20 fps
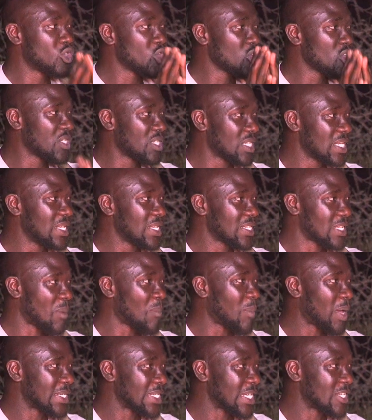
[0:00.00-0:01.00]
so serious a
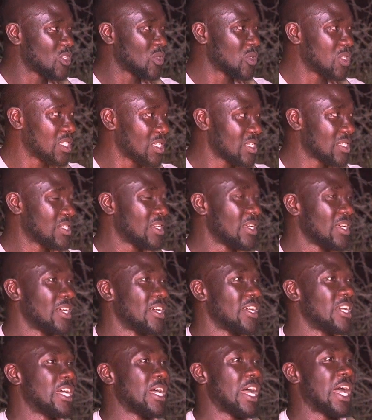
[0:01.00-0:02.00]
matter to just
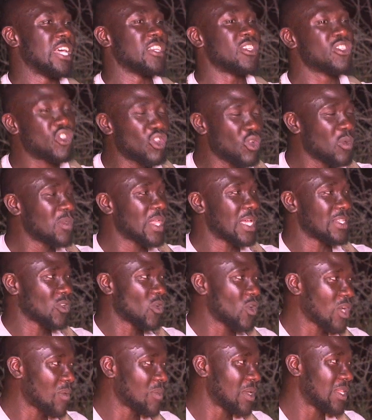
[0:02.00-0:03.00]
assume that's
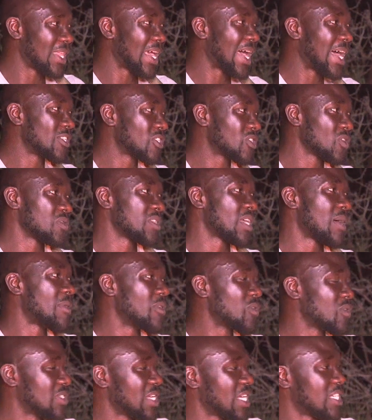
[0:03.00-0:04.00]
going to be in the hands of
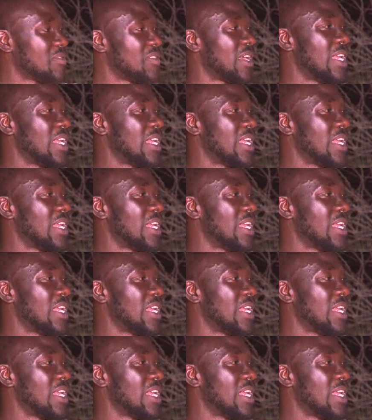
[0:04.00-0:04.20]
someone who's just